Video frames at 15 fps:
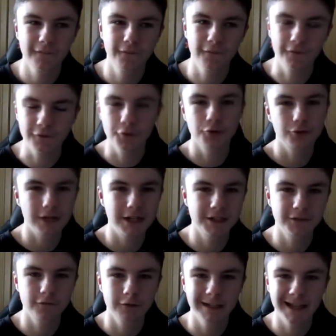for Forza
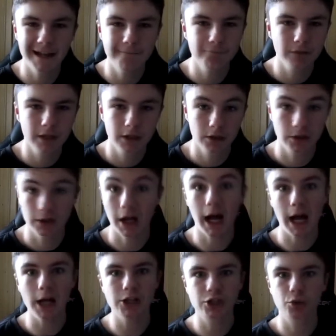Horizon three then, because
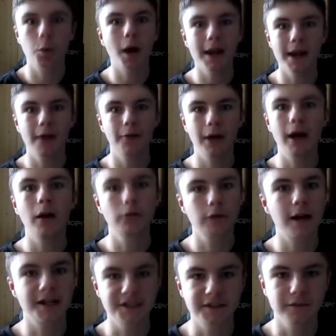I swear out that
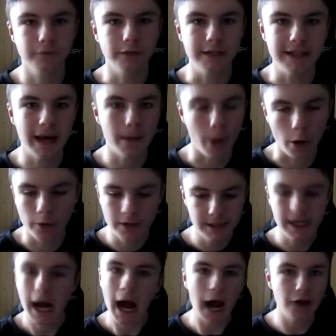Horizon three demo,
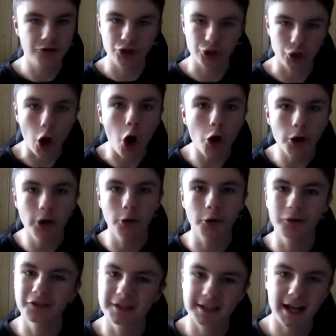I was just on it
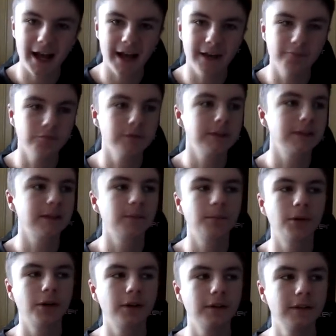all the time.
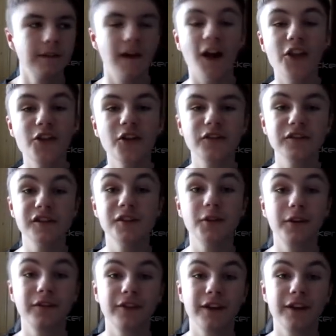But another annoying